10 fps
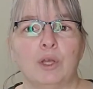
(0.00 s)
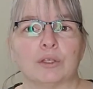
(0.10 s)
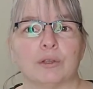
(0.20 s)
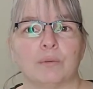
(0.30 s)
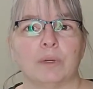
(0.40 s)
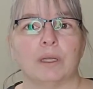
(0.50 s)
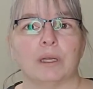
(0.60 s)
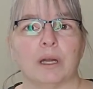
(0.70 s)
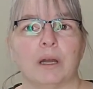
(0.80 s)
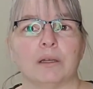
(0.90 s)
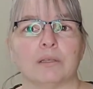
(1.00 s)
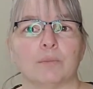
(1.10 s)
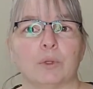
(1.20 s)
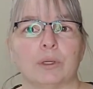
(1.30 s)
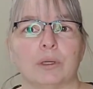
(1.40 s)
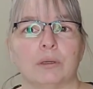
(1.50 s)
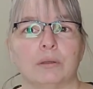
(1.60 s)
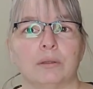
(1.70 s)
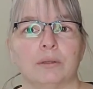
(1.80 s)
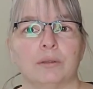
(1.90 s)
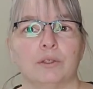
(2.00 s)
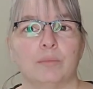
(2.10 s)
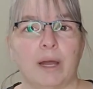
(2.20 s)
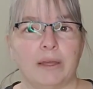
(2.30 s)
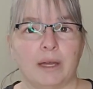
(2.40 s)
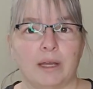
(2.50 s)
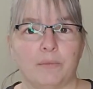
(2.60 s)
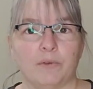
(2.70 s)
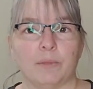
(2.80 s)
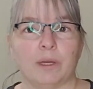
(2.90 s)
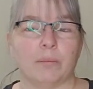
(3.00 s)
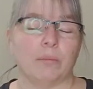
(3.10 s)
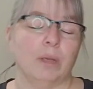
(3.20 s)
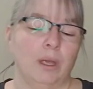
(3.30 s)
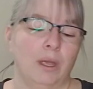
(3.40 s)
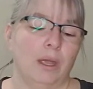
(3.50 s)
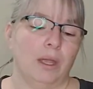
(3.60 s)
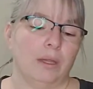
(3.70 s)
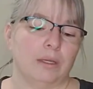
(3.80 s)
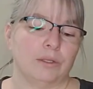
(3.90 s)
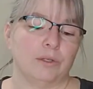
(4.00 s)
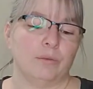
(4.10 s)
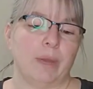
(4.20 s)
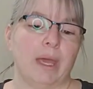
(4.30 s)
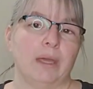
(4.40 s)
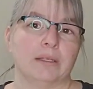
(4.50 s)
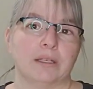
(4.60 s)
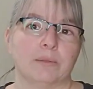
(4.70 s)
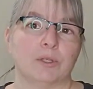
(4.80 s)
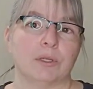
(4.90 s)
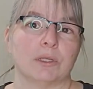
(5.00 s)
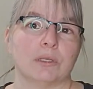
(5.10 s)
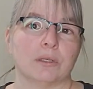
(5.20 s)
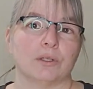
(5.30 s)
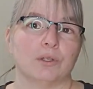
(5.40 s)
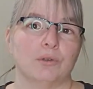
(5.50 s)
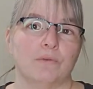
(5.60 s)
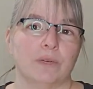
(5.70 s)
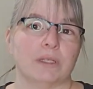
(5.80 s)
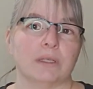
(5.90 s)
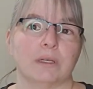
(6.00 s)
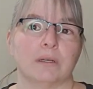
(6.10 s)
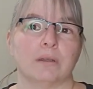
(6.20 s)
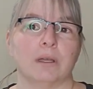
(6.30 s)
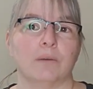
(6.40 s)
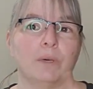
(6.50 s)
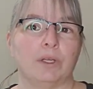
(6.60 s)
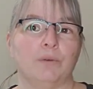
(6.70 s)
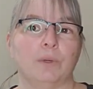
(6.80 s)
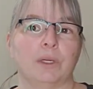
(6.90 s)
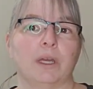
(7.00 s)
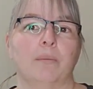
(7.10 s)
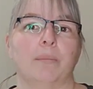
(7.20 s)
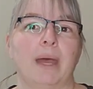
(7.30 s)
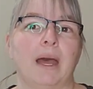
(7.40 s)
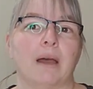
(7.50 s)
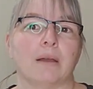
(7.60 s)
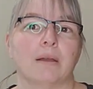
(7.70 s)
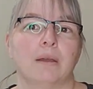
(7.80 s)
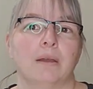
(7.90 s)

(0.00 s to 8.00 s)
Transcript: So when it costs more to buy the item from them and then to pay a seamstress to fix it than what you will get back,